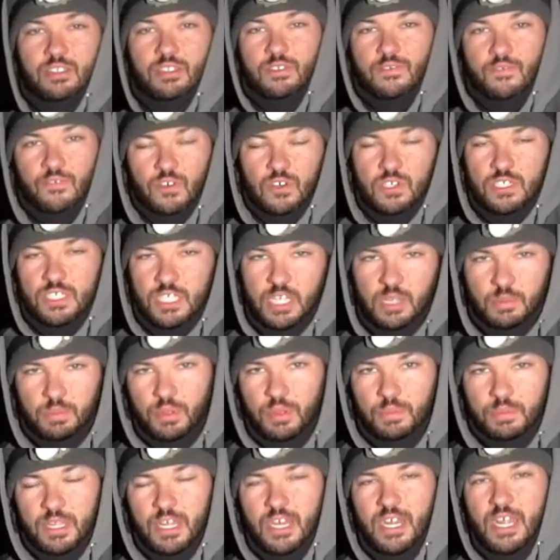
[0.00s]
the first tip
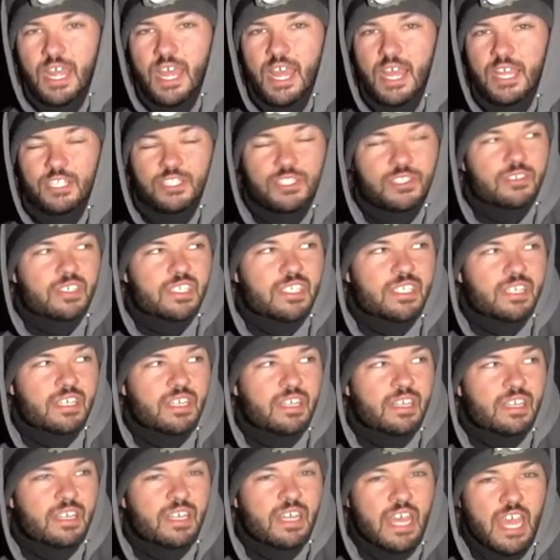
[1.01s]
up that I actually
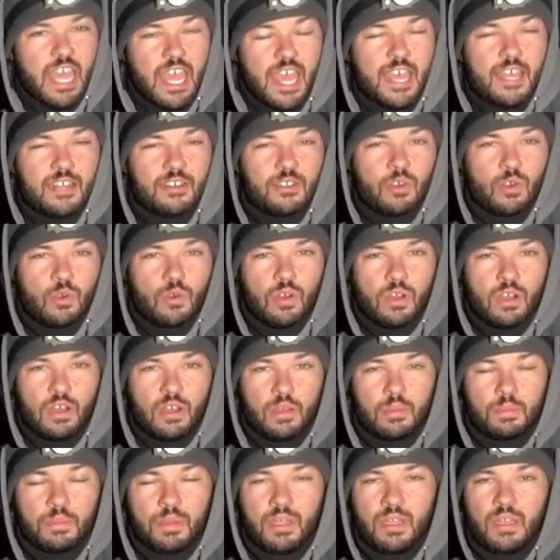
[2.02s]
had go
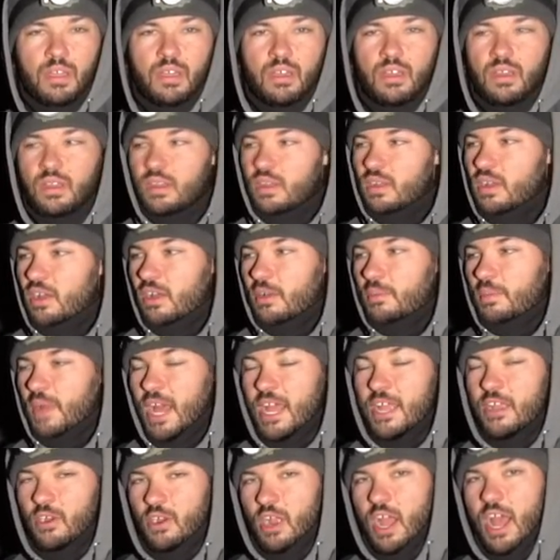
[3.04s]
up,
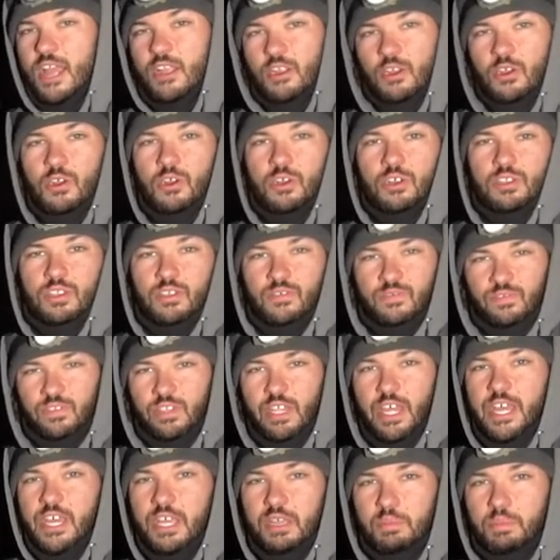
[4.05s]
I heard the
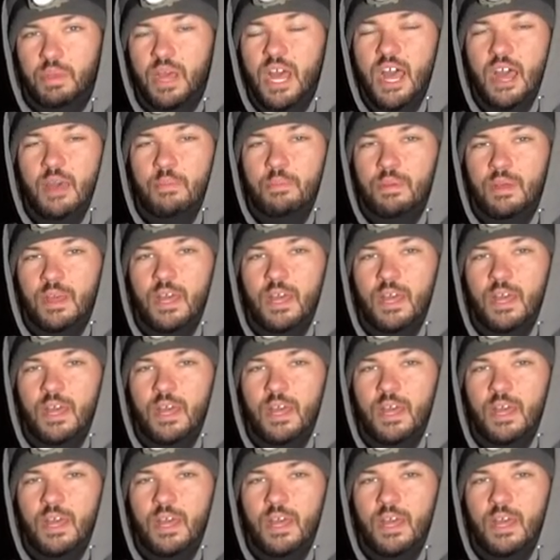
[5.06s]
flag pop